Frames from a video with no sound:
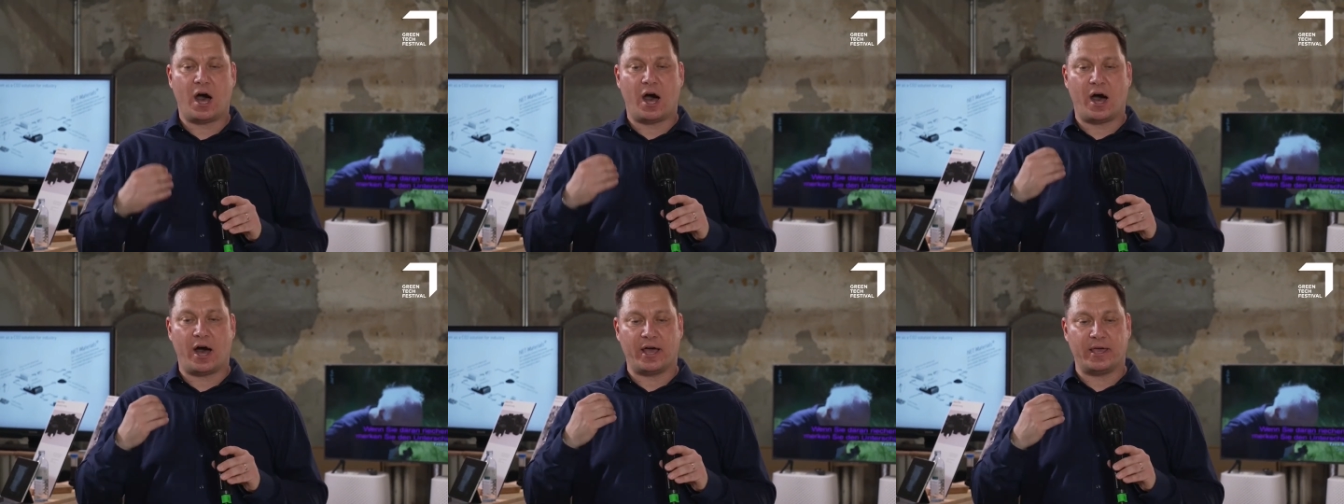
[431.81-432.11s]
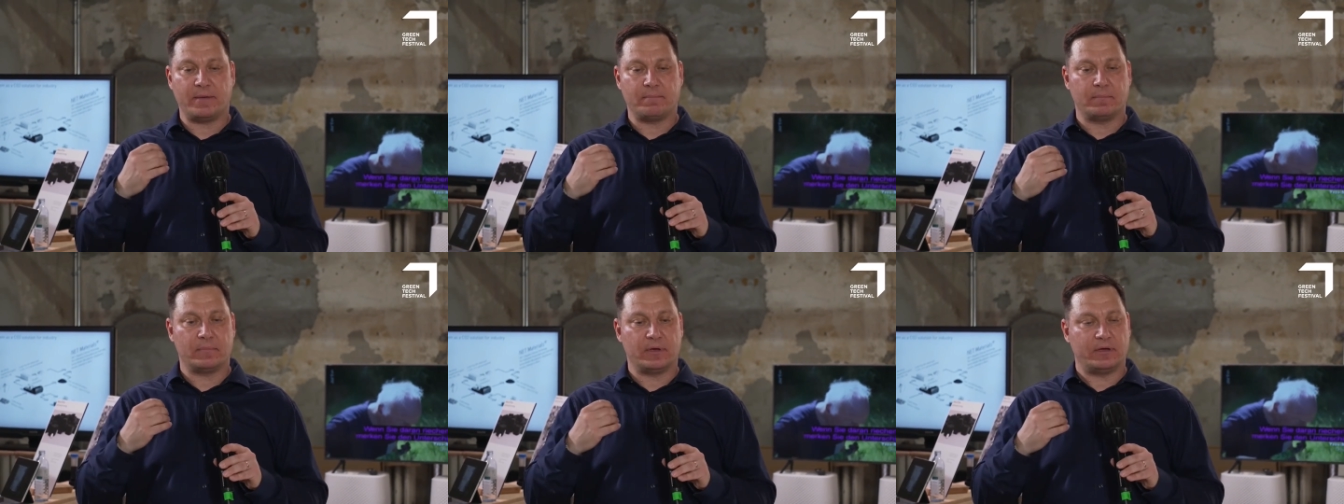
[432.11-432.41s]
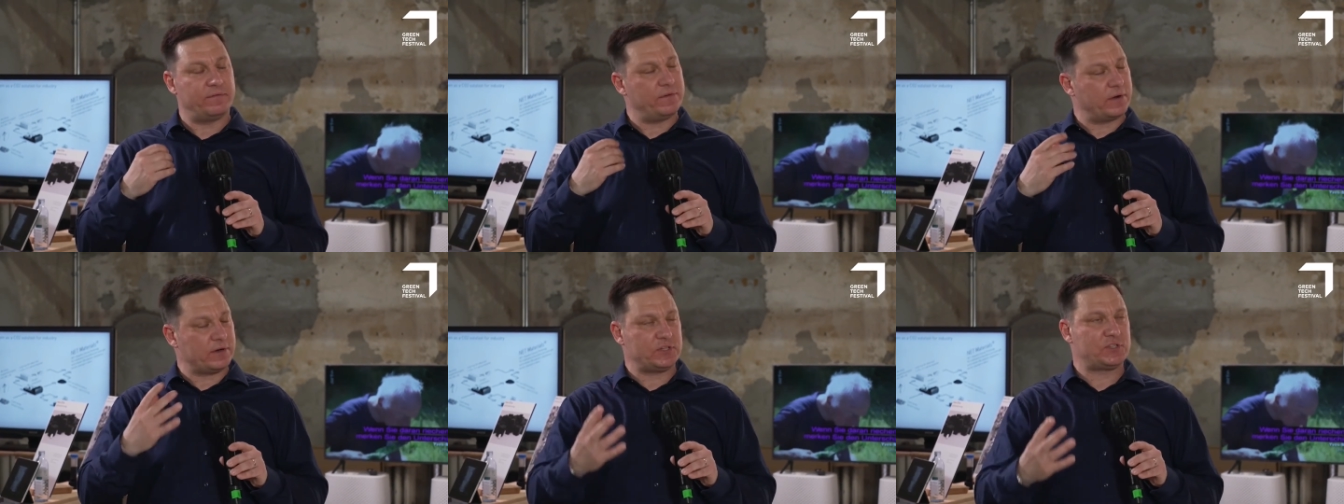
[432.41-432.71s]
I'm
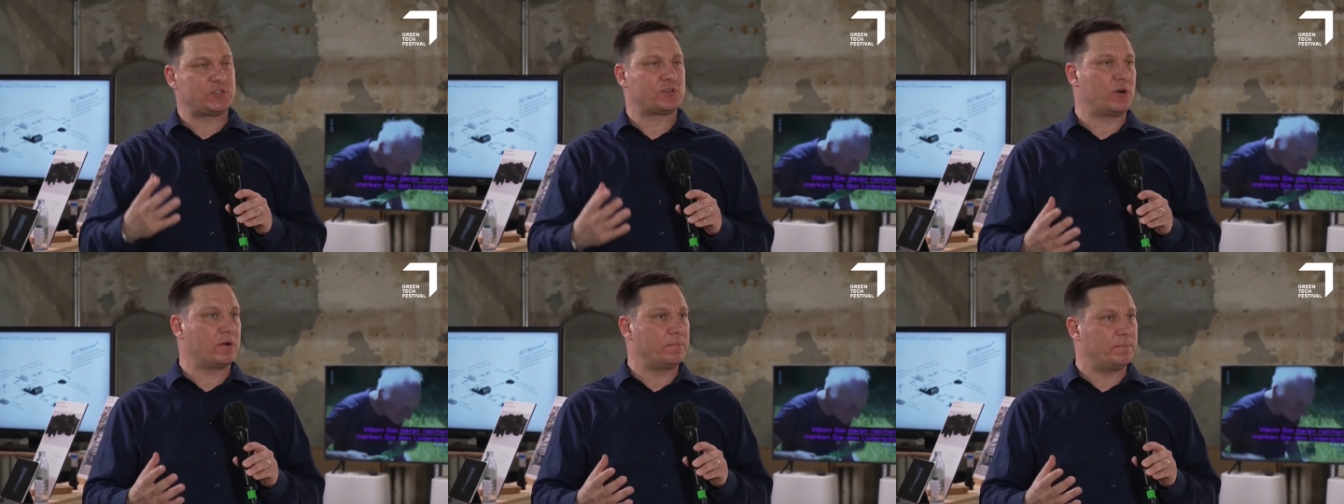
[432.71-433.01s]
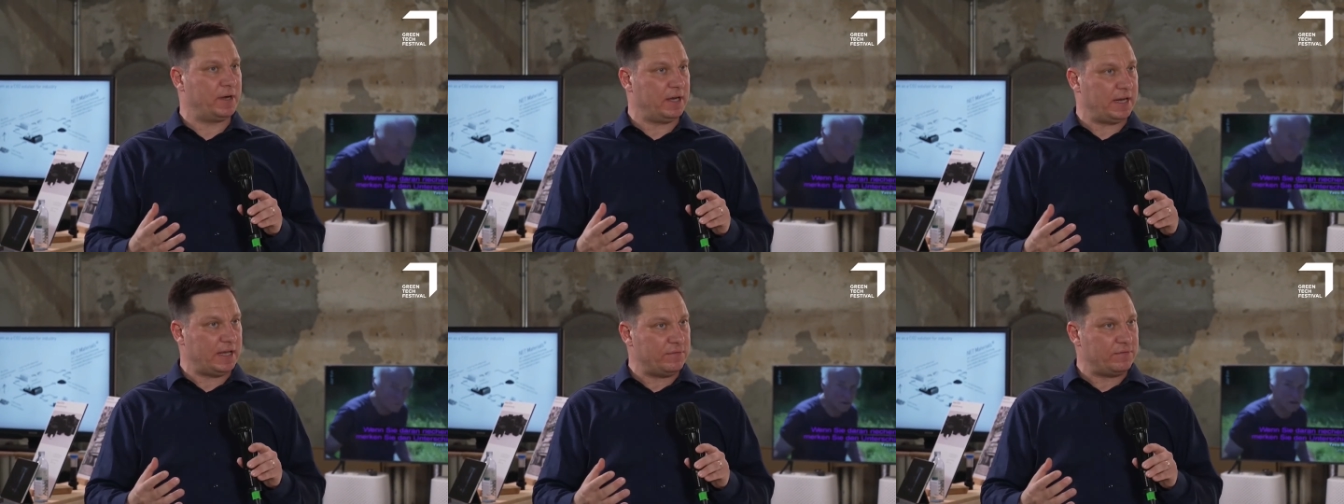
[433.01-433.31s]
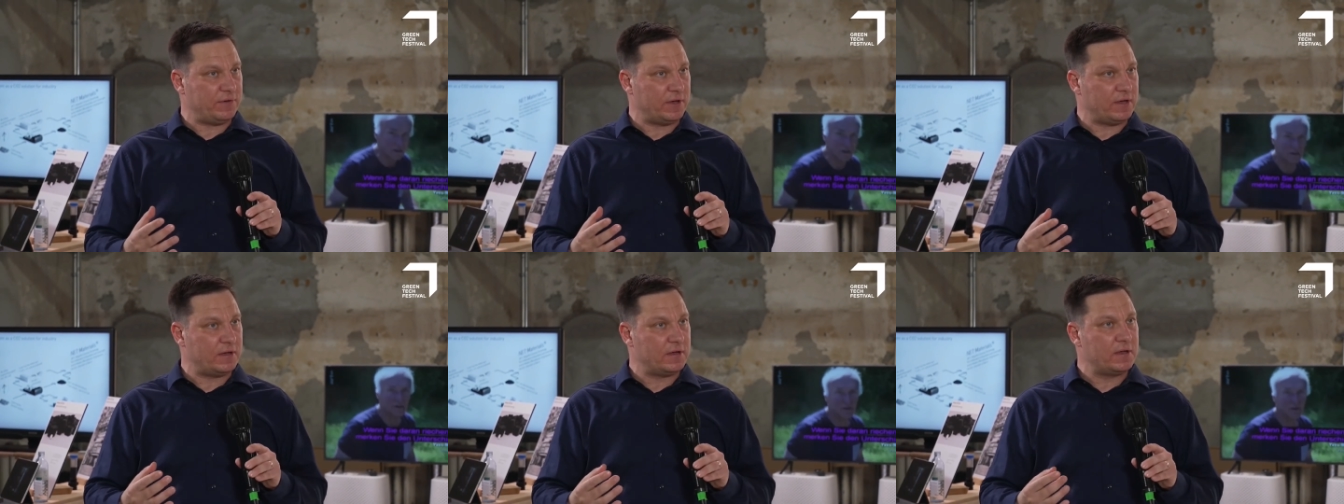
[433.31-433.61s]
a very strong
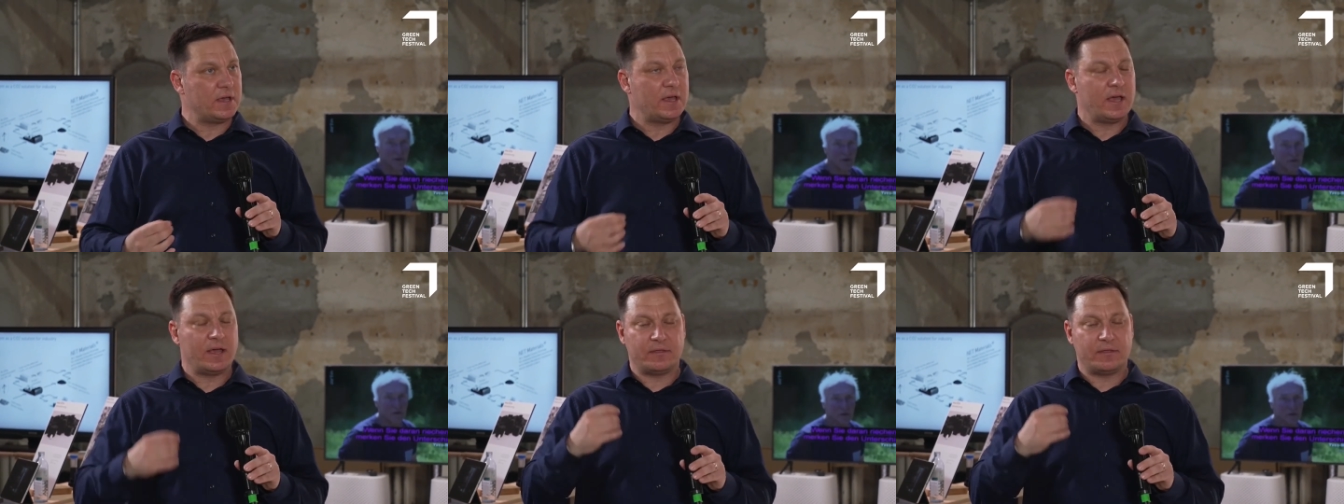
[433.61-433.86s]
believer